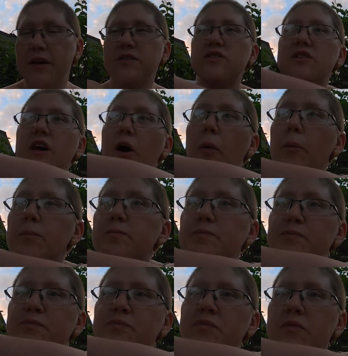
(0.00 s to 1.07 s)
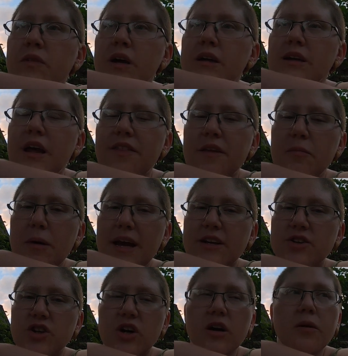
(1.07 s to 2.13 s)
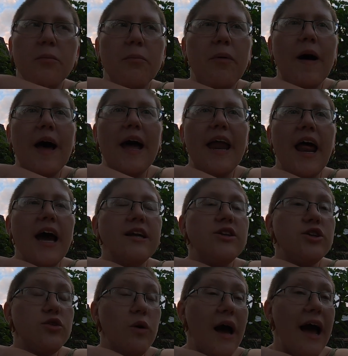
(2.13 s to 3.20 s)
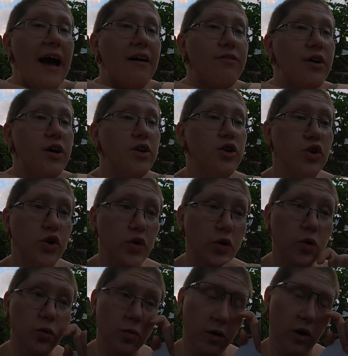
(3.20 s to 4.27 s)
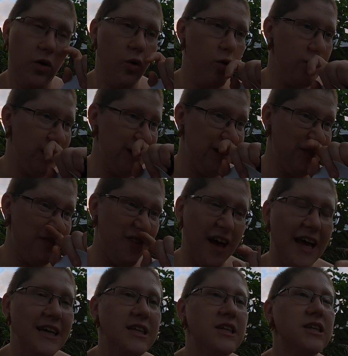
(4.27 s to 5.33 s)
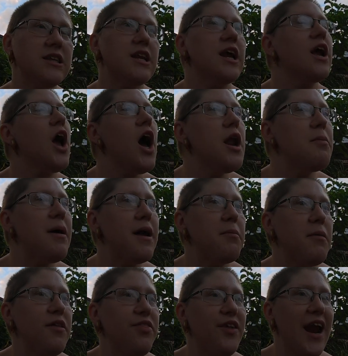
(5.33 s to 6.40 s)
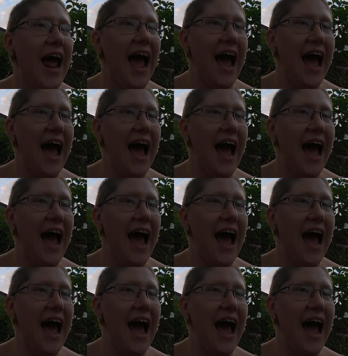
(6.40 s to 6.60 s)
So nothing major, but I do have a new recording device that I got about a month and a